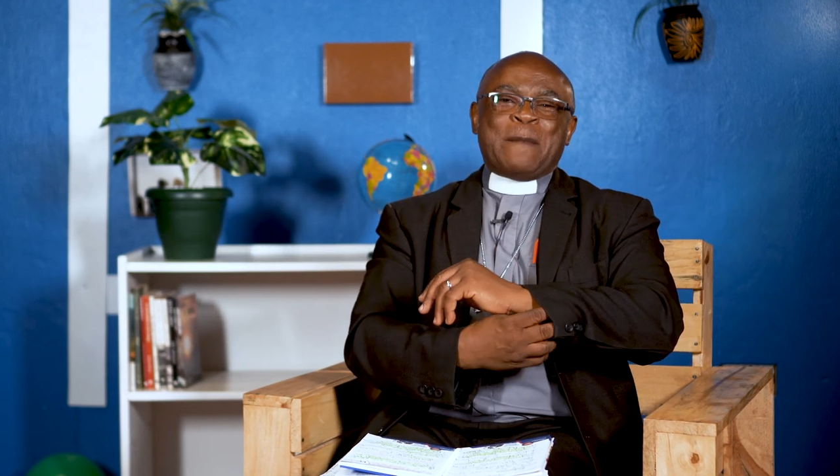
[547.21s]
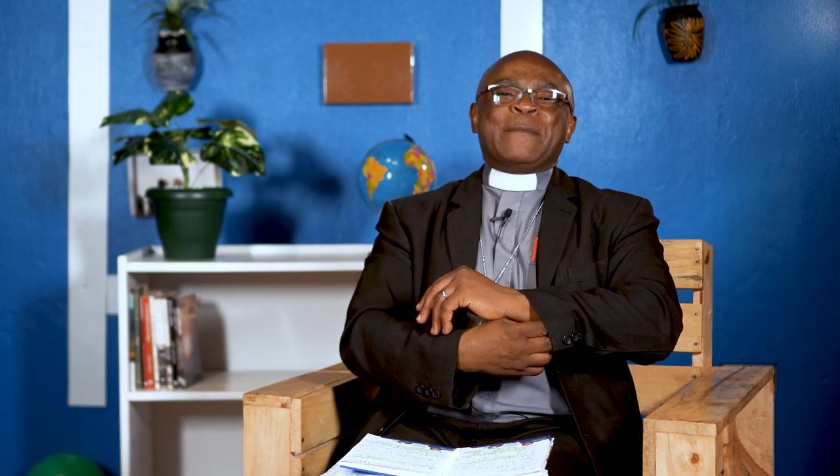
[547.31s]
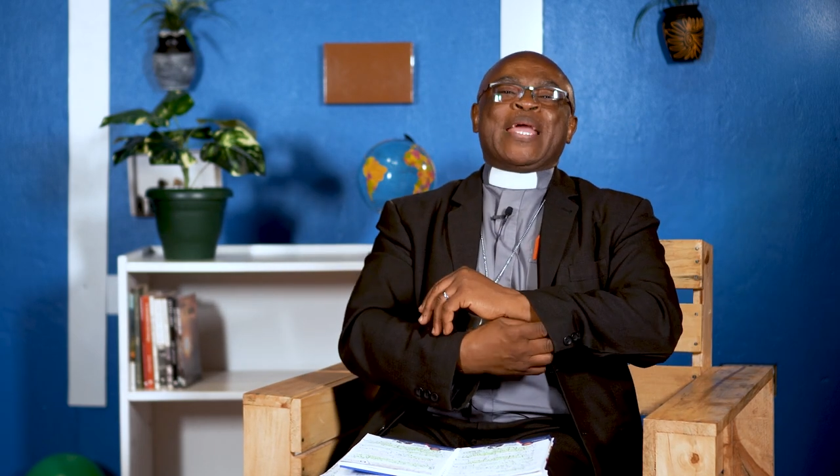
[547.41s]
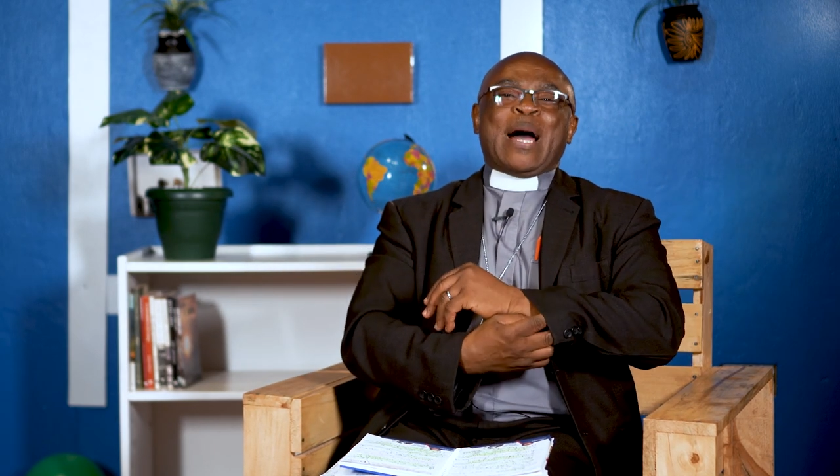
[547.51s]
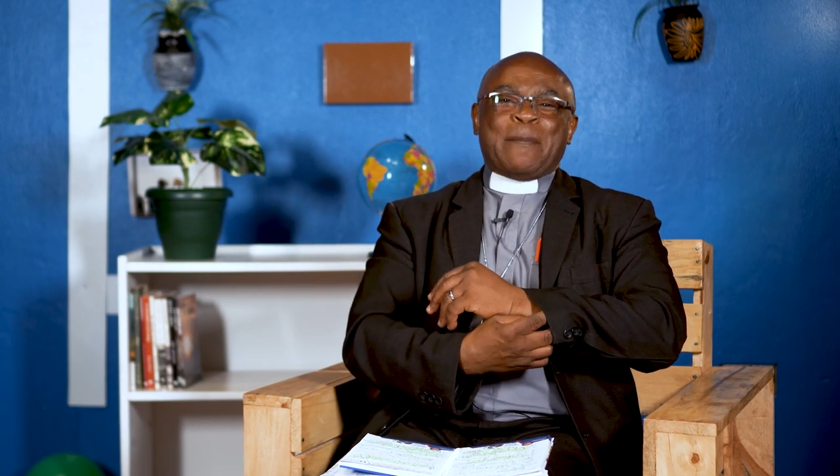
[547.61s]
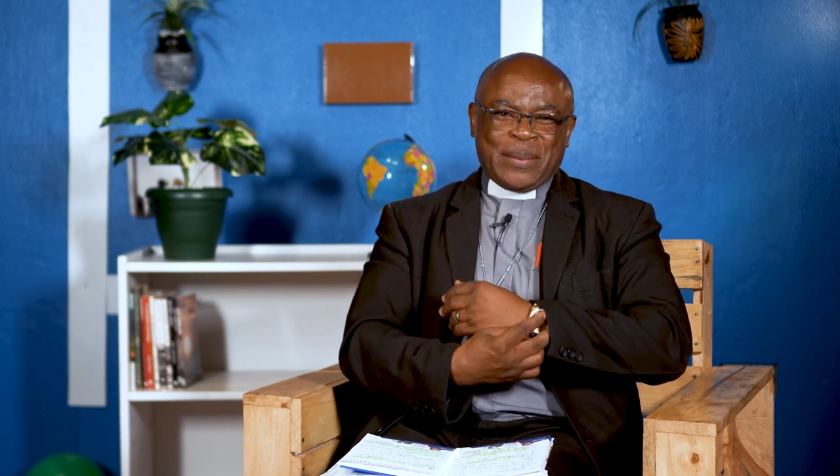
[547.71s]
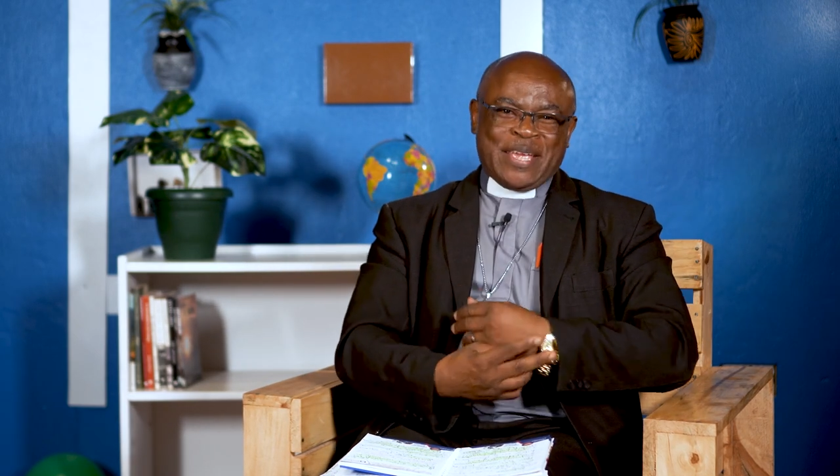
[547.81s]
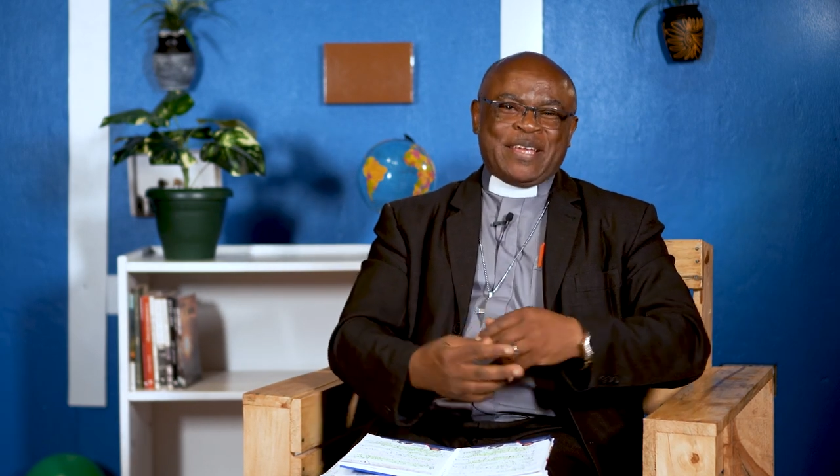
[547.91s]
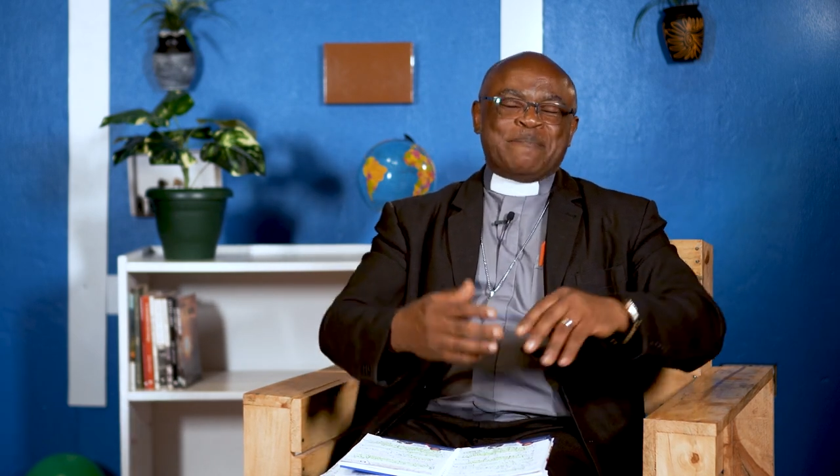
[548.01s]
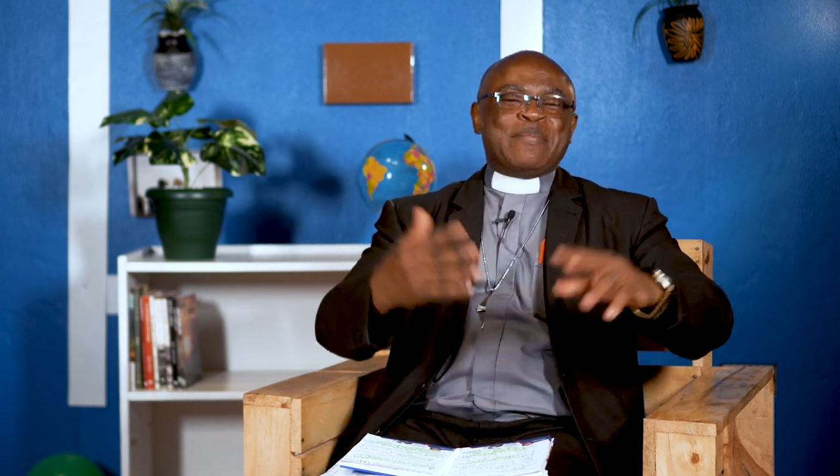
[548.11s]
be
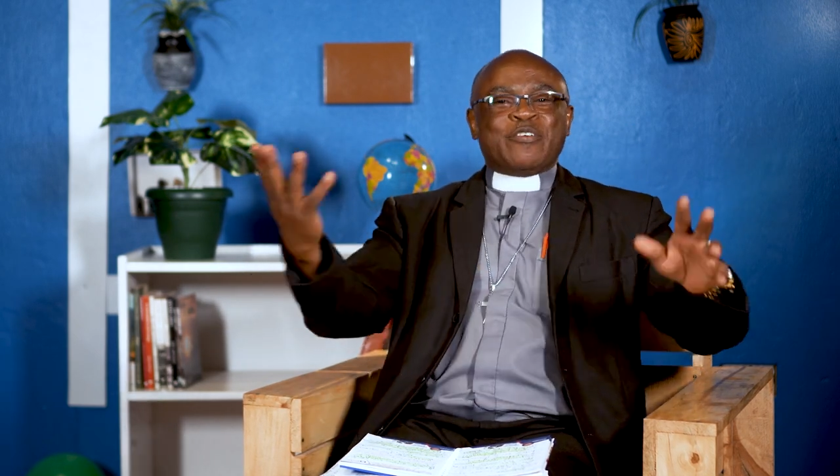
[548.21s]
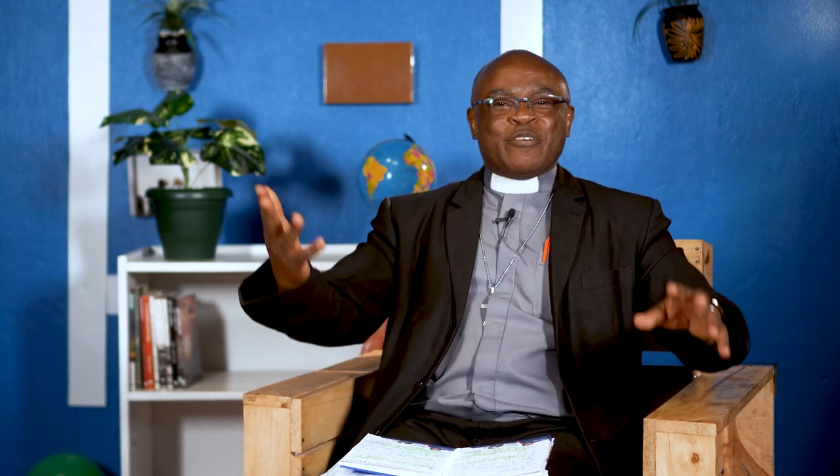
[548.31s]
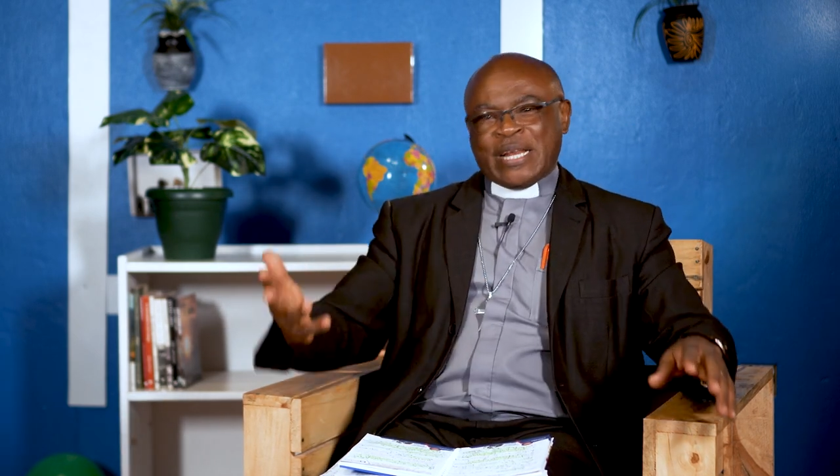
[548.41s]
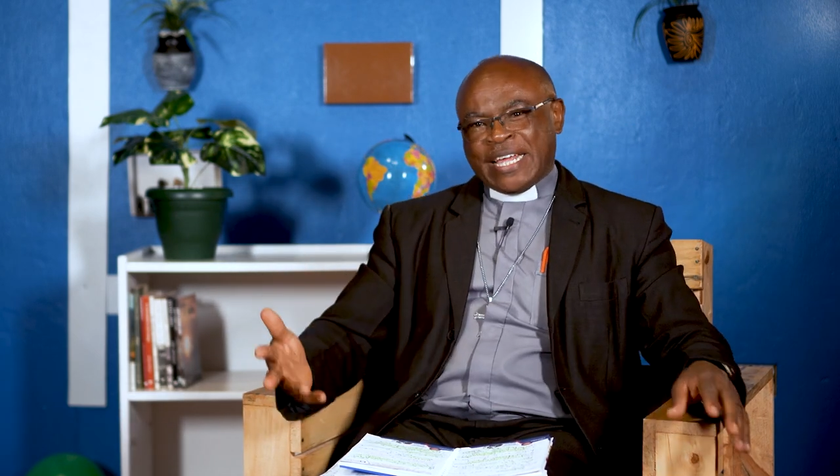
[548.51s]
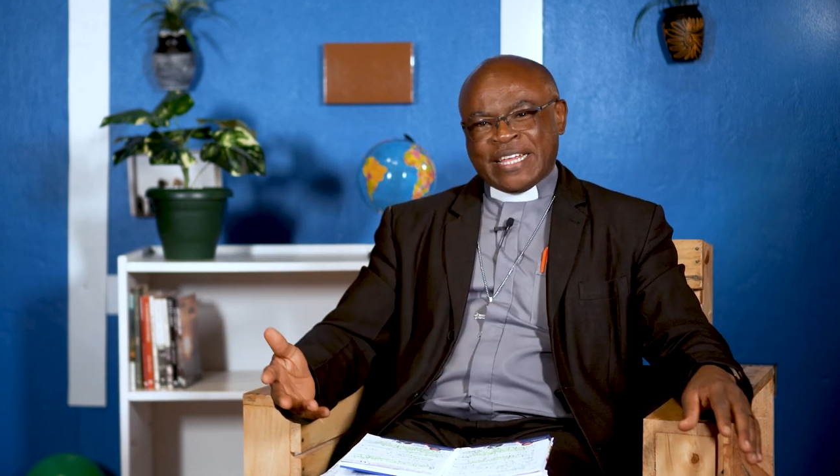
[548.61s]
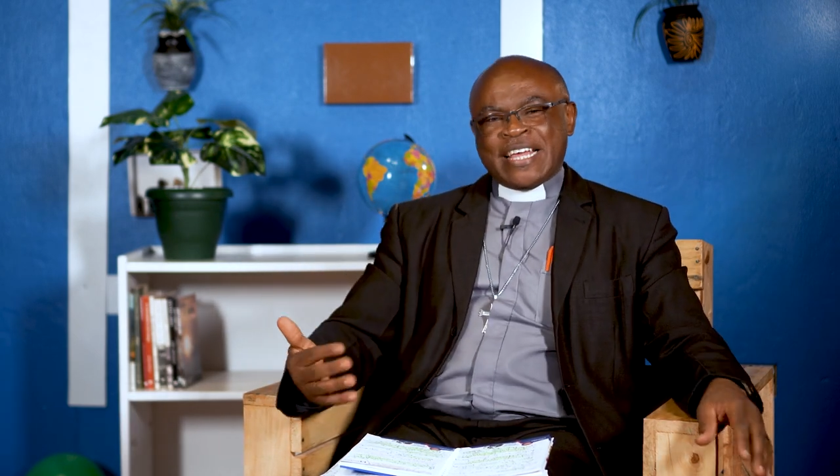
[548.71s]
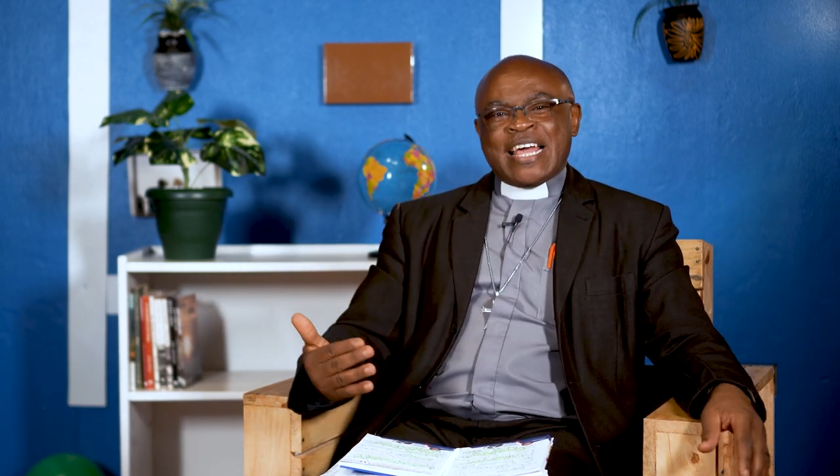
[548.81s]
happy, be jolly,